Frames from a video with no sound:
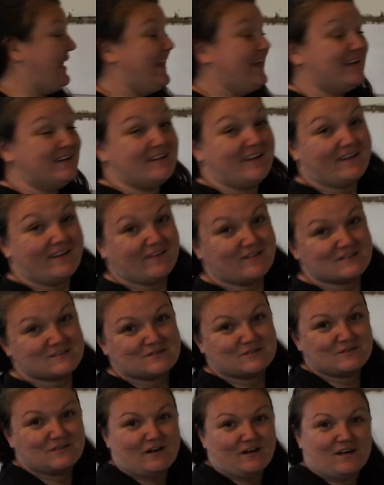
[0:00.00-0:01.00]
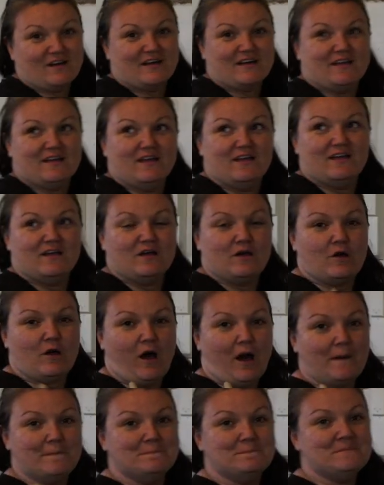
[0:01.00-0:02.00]
And I also got
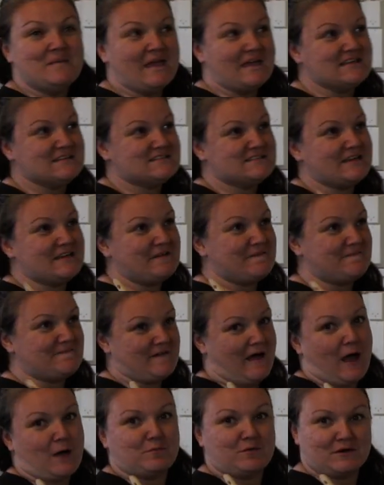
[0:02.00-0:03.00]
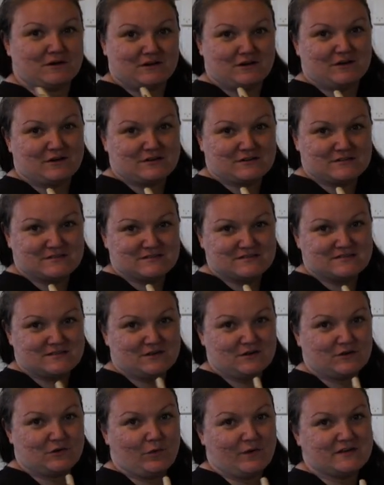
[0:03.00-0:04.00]
amazing fabric curtains
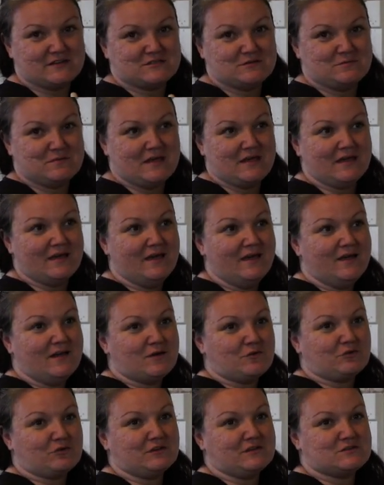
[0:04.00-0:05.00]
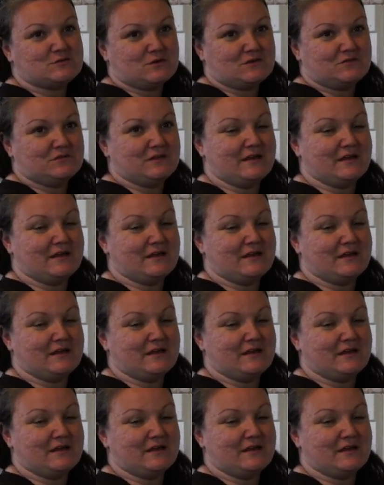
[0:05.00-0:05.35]
that are going to be really sort of